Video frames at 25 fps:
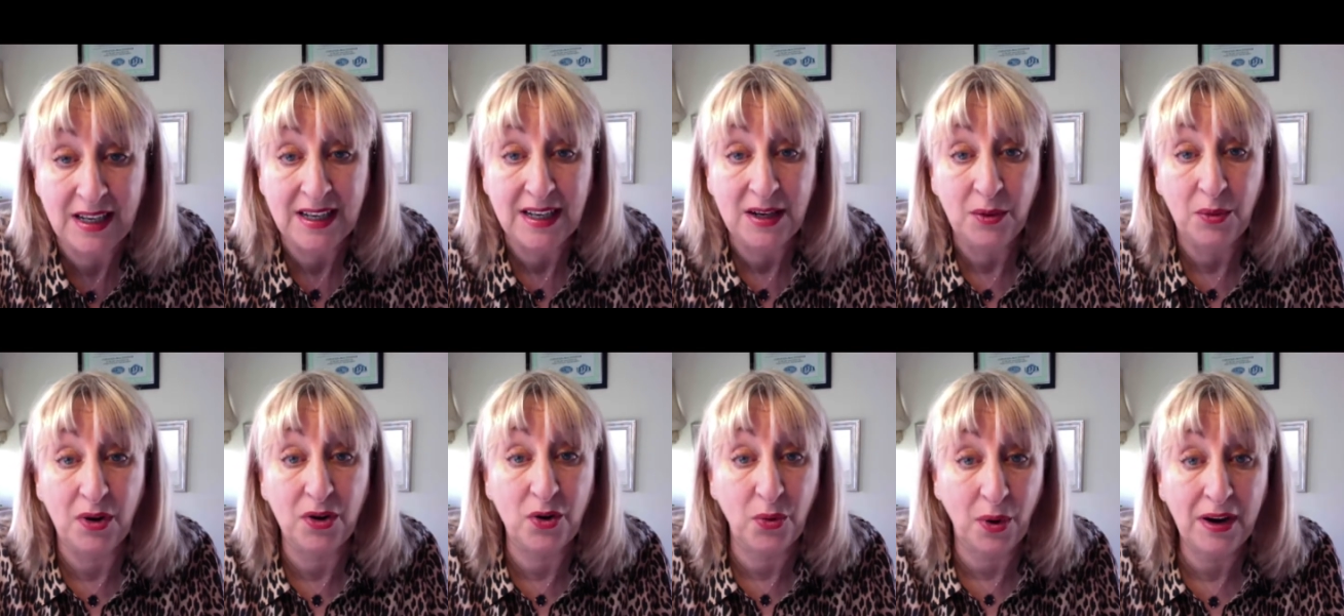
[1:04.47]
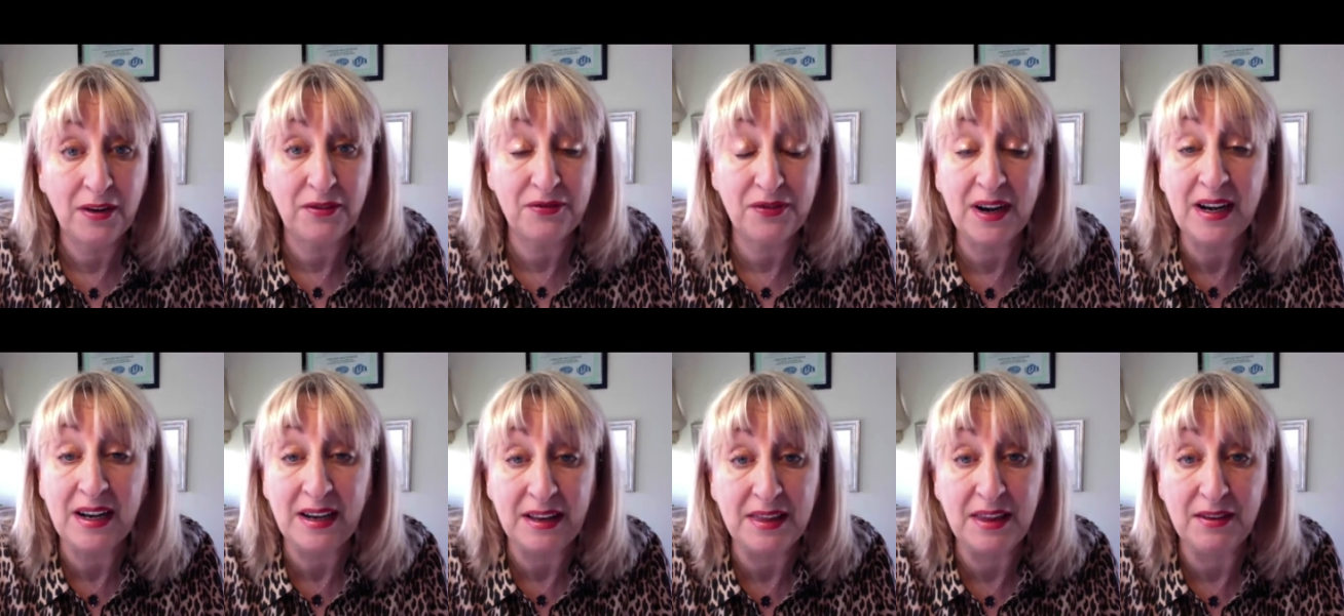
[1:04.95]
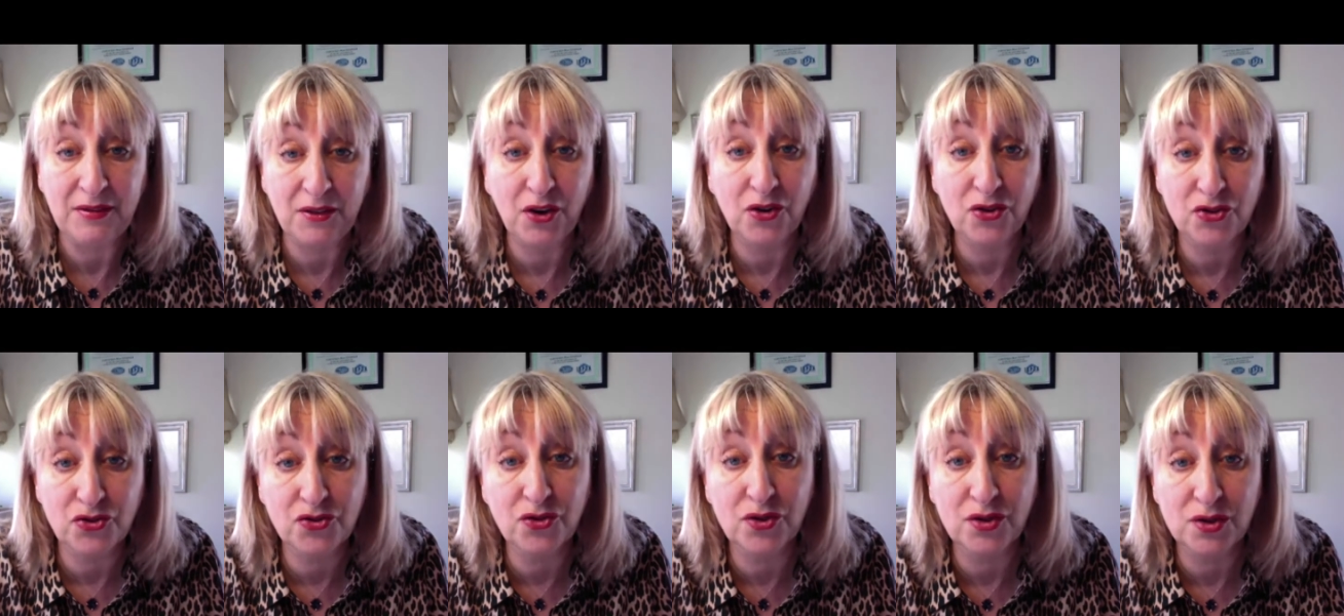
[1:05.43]
well, quite frankly, they've
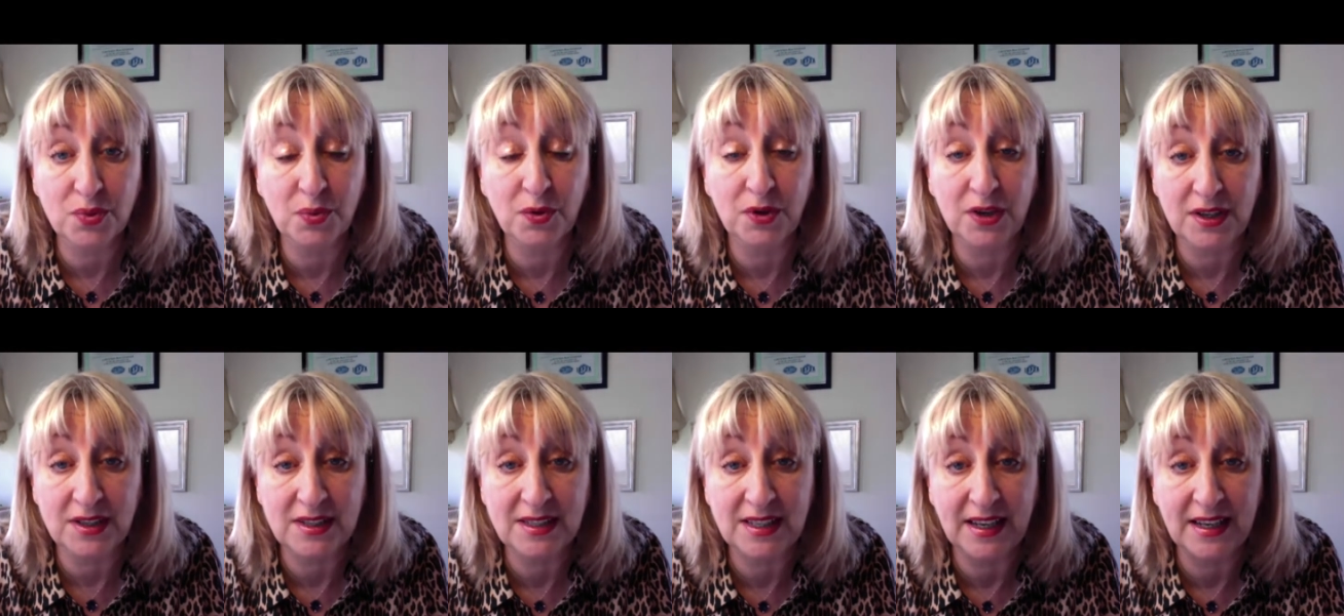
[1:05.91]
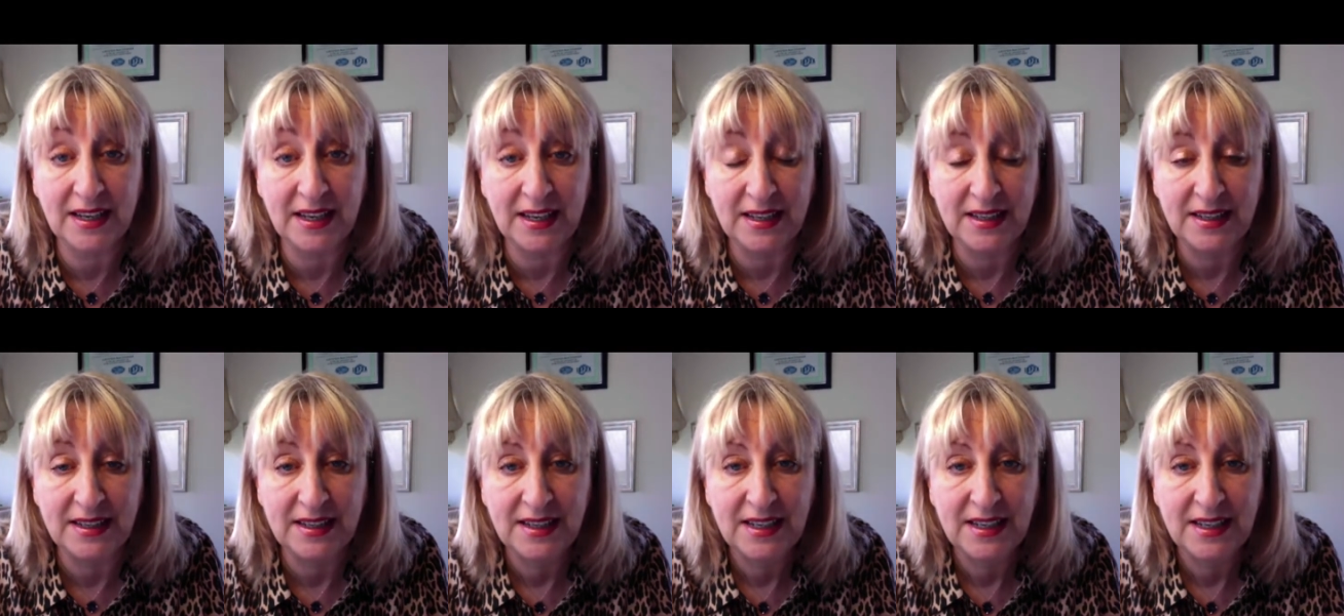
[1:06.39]
got to trust what you're saying.